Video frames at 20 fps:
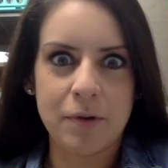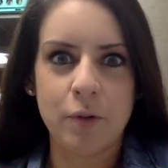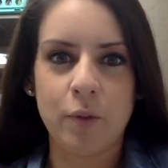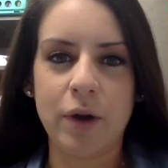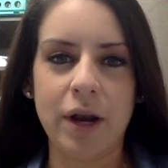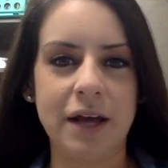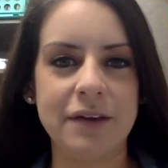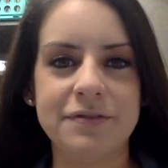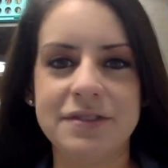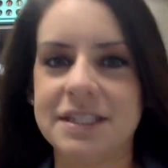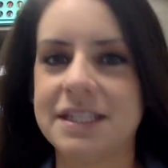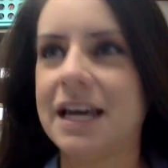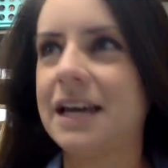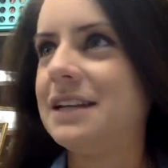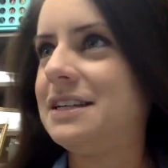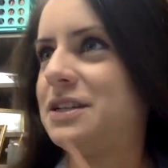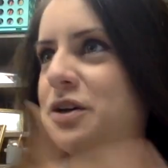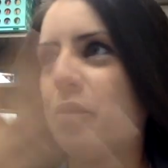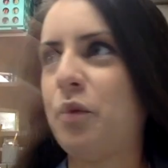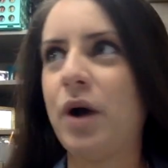what I've said
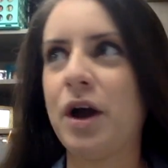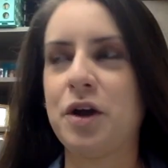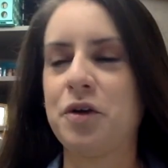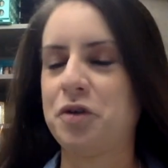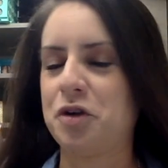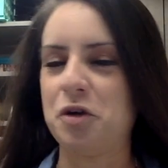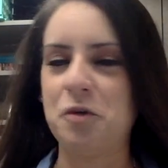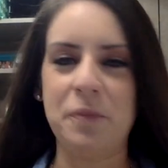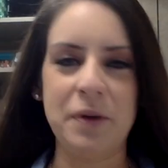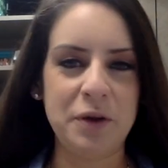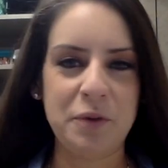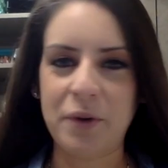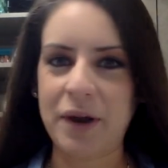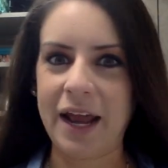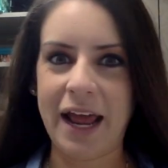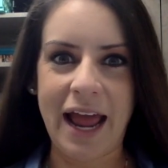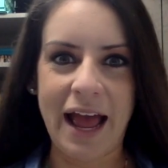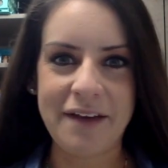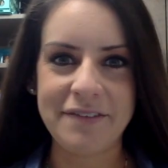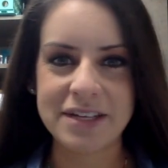to what group and what I
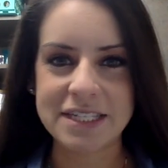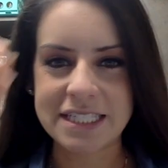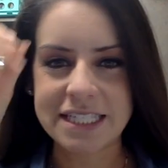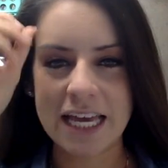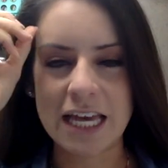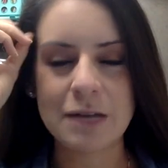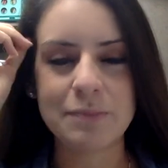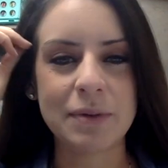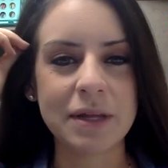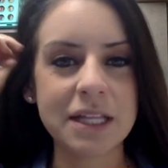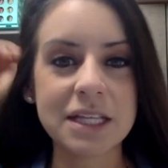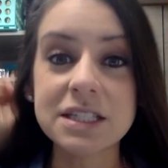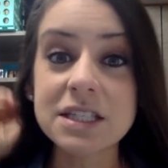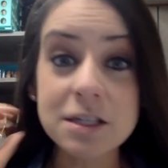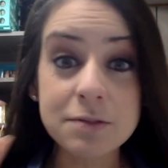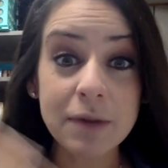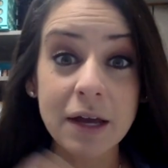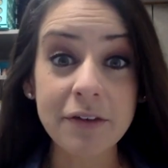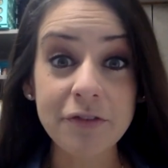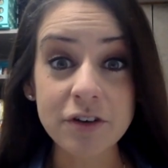haven't said, but this is
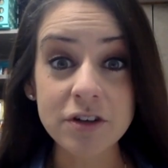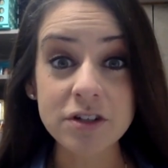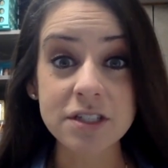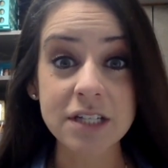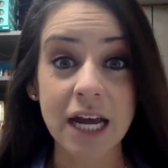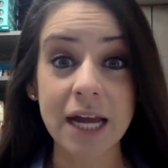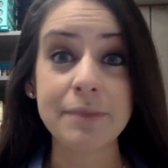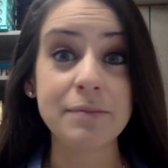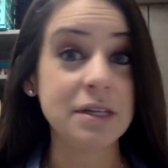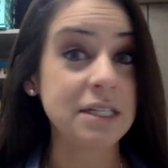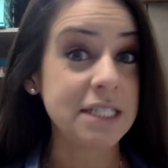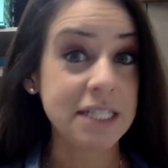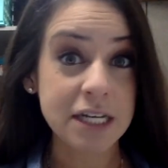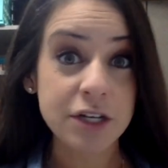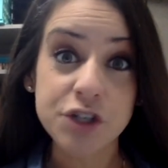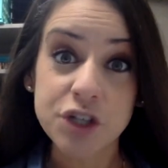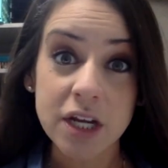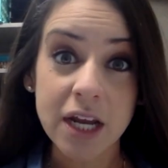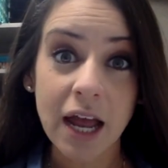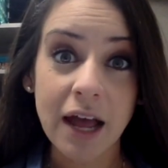my first time
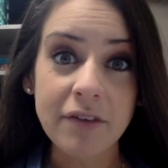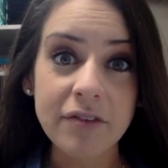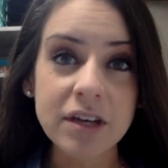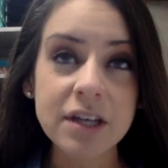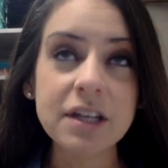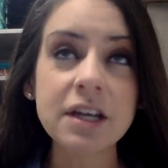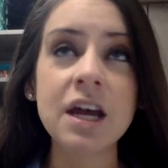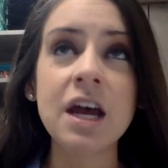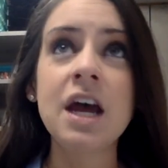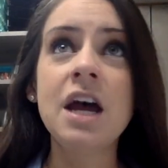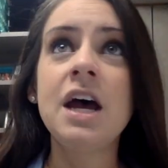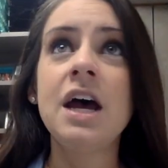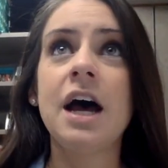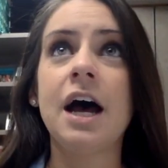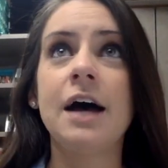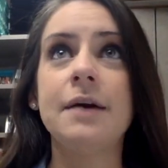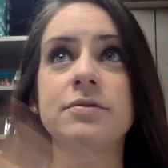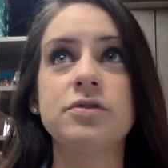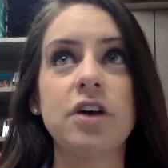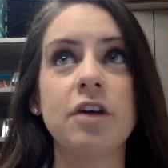teaching Avid.
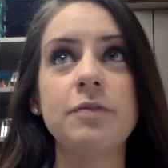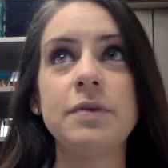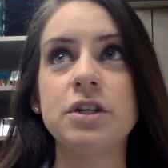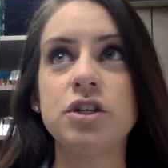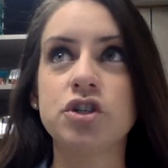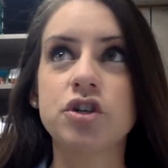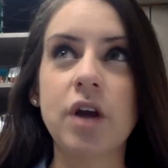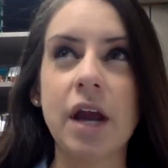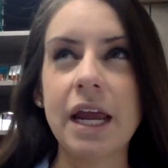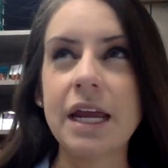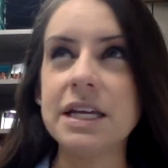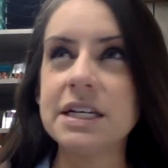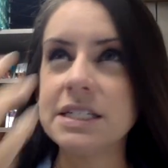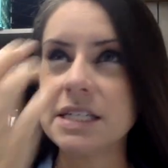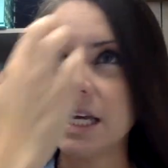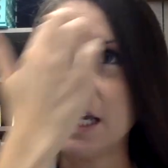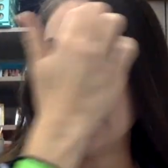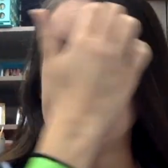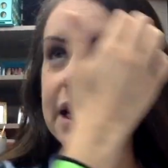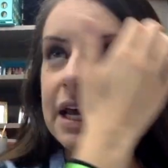So I've been trained
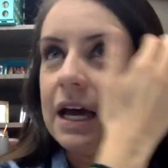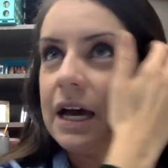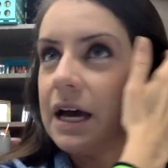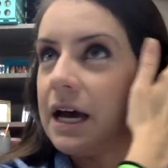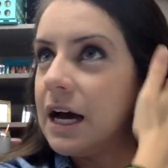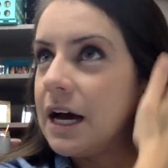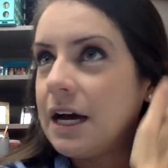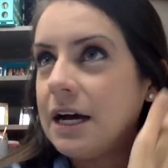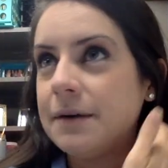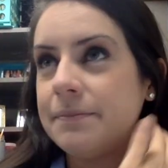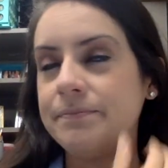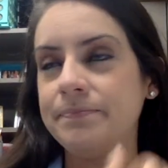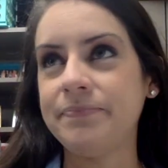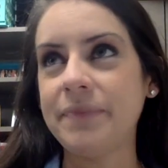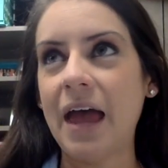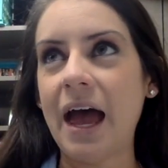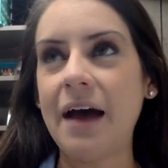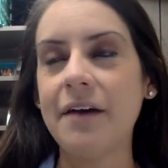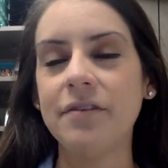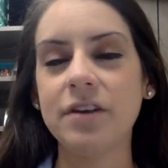in
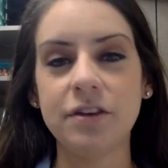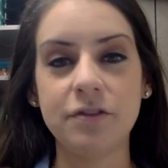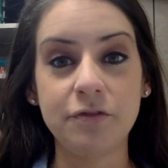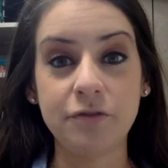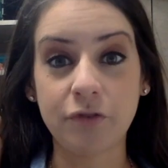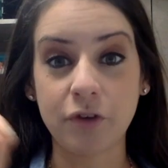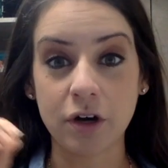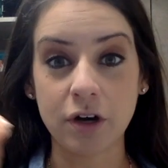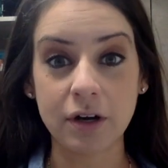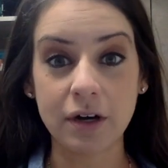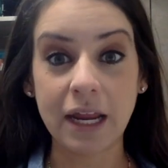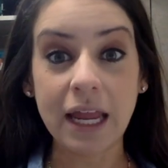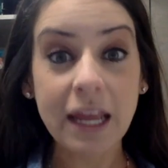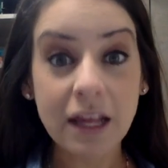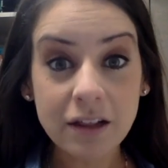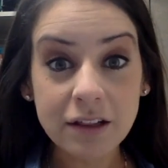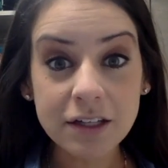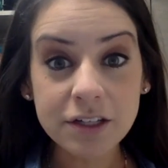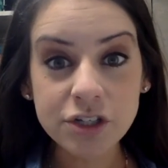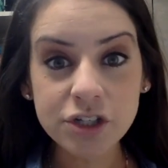Avid for
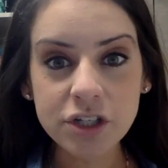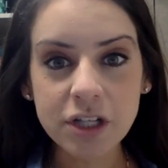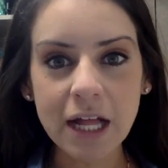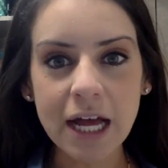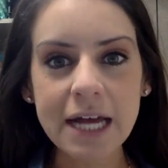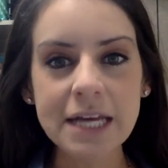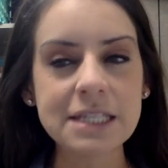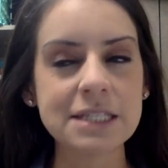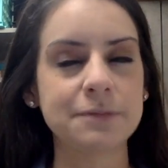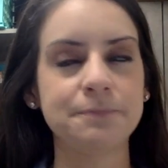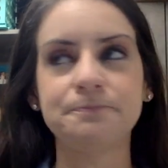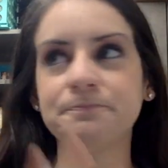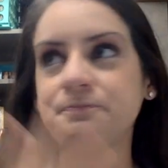English class.